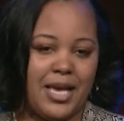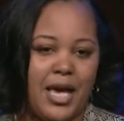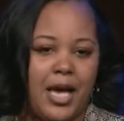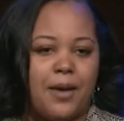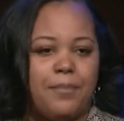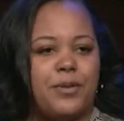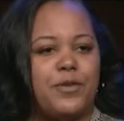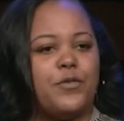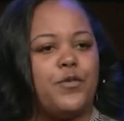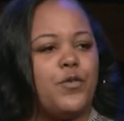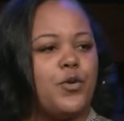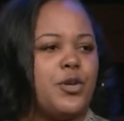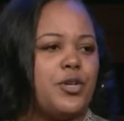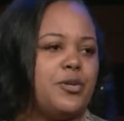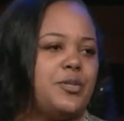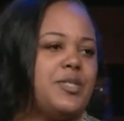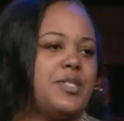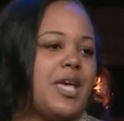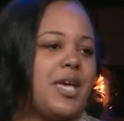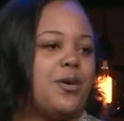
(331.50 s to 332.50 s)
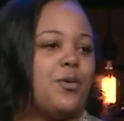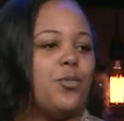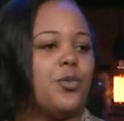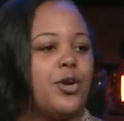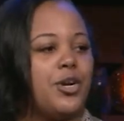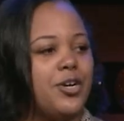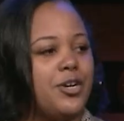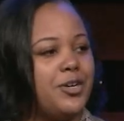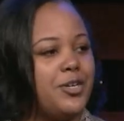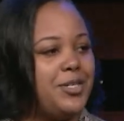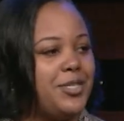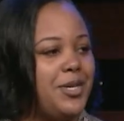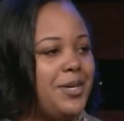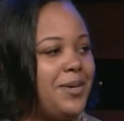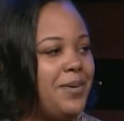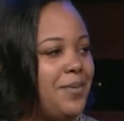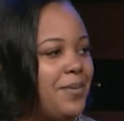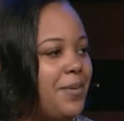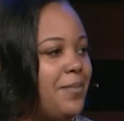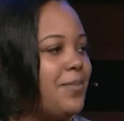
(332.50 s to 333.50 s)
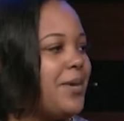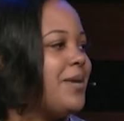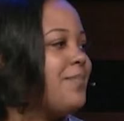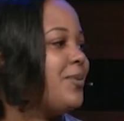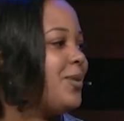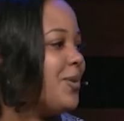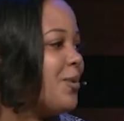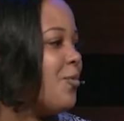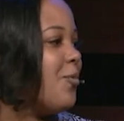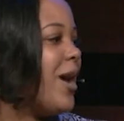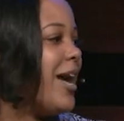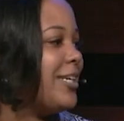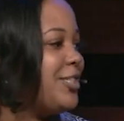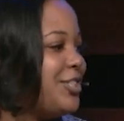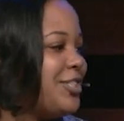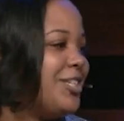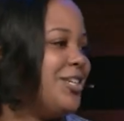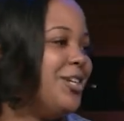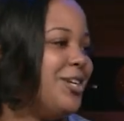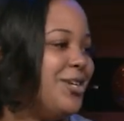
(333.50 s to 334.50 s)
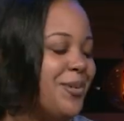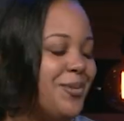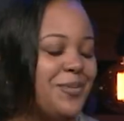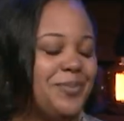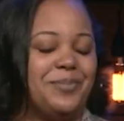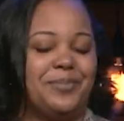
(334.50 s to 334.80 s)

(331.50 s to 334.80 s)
Before you say a word, people are watching you.